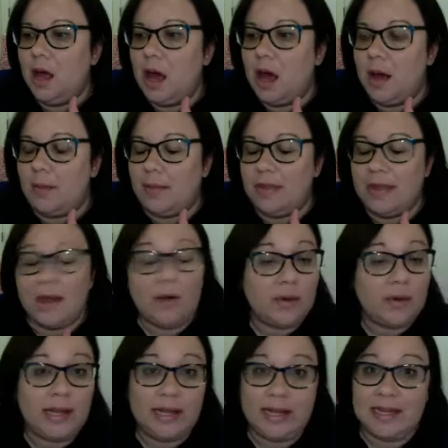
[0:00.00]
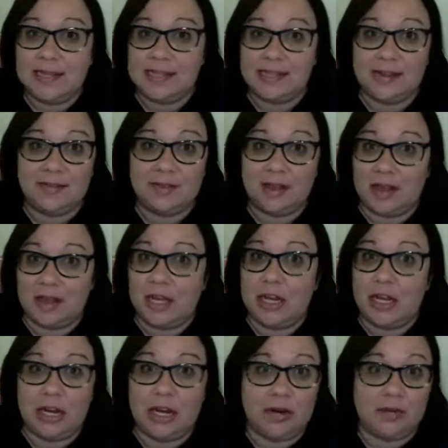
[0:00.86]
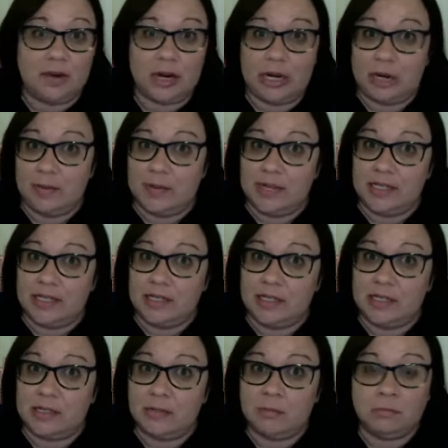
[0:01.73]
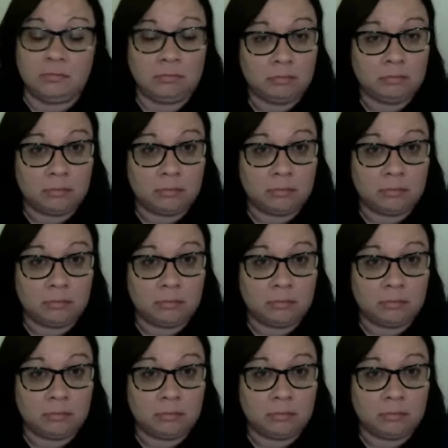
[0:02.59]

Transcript: um, that really is everything you need to run your business.